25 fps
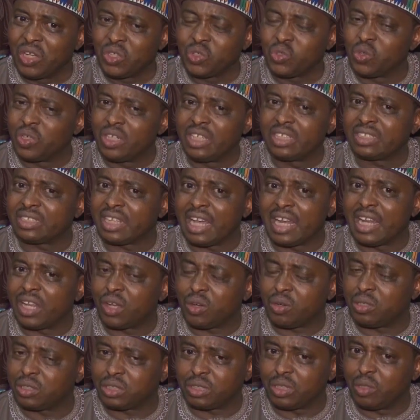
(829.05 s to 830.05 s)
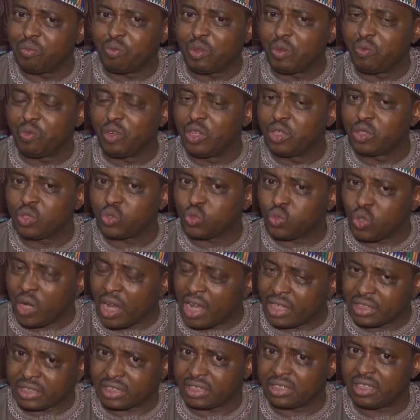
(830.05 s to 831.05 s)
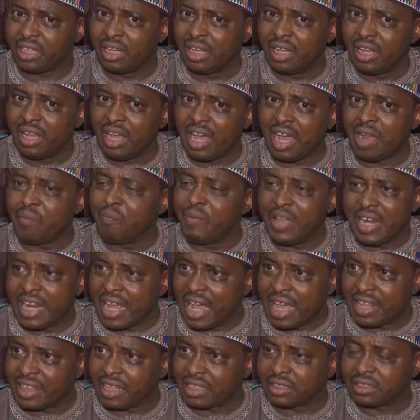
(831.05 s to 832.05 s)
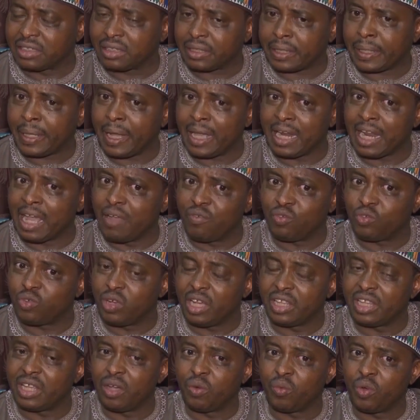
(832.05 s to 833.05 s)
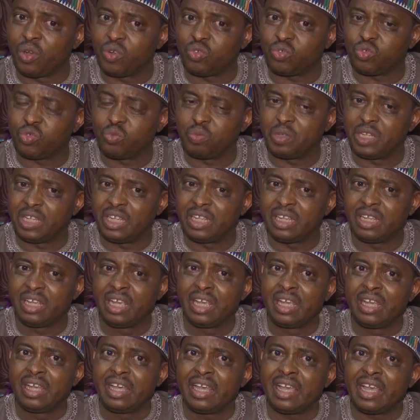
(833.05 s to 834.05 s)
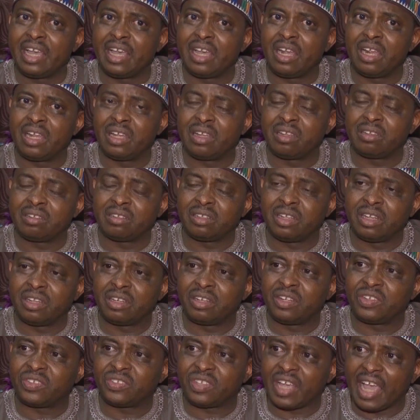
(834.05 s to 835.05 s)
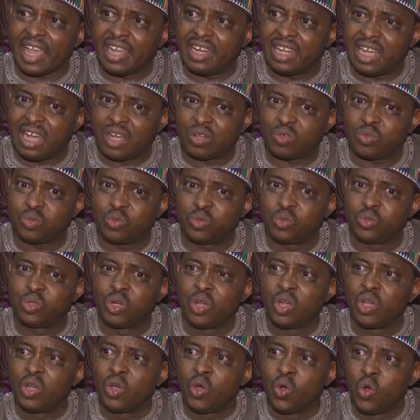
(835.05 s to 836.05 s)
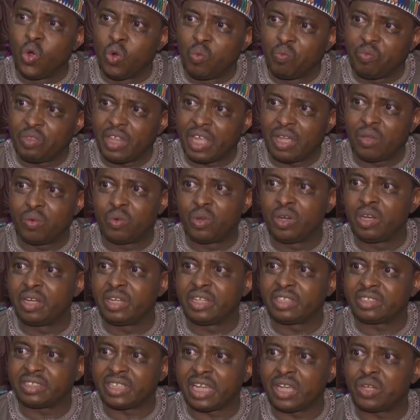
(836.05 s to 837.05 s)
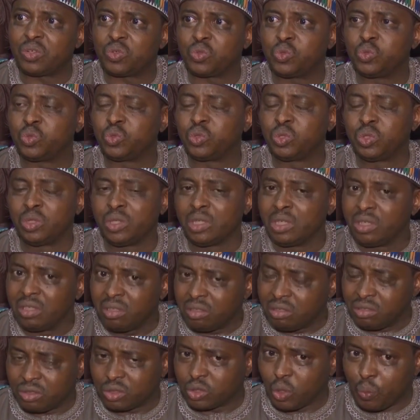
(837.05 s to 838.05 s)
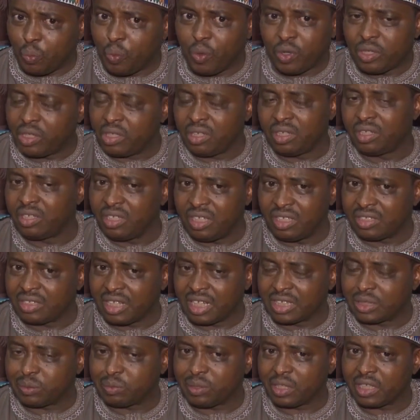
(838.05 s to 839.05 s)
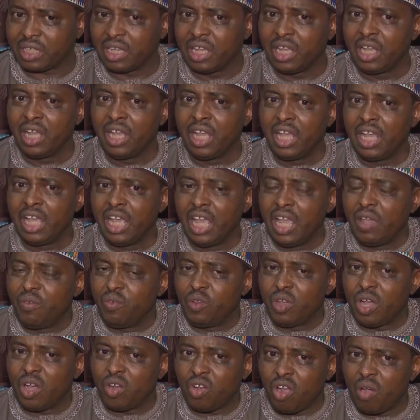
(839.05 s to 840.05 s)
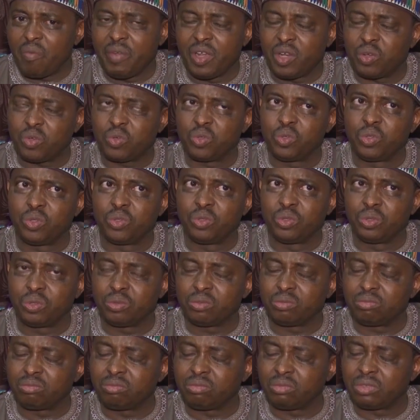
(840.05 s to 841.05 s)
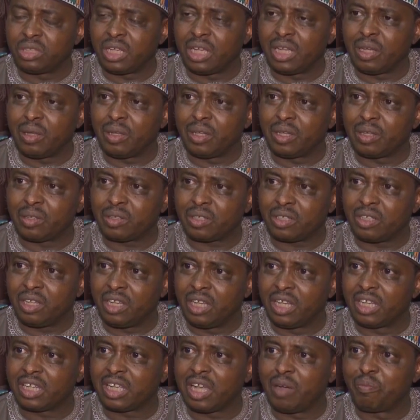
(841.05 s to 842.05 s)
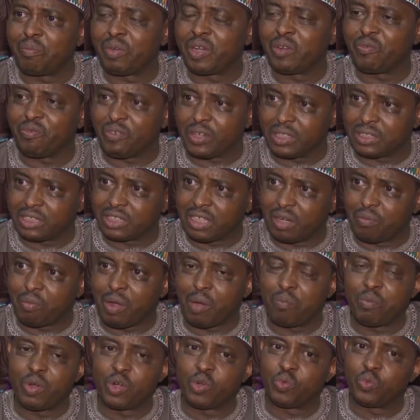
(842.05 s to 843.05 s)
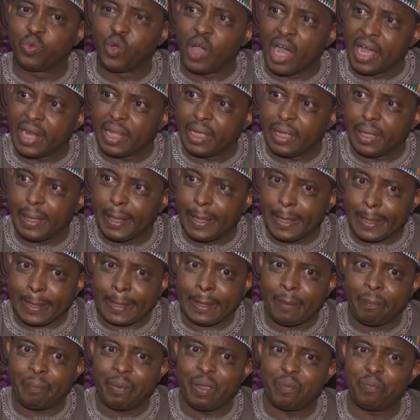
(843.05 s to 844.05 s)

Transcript: So these are the questions people used to ask, and many others. And I'm sure they are going to be mm. a decider to whom they will decide to support in this aspect. Okay. If you are coming to the incumbent president Muhammadu Buhari, mm.